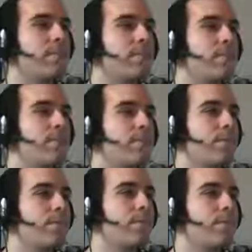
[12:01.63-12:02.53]

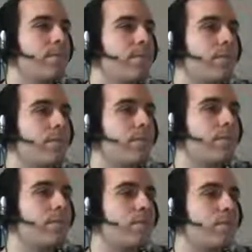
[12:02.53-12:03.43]

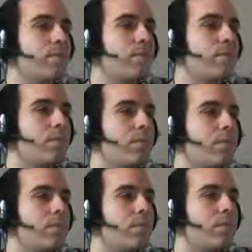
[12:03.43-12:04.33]

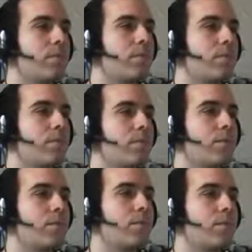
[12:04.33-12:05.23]

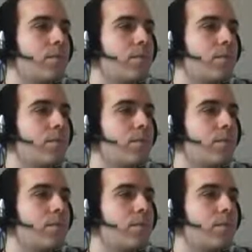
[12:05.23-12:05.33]
(silence)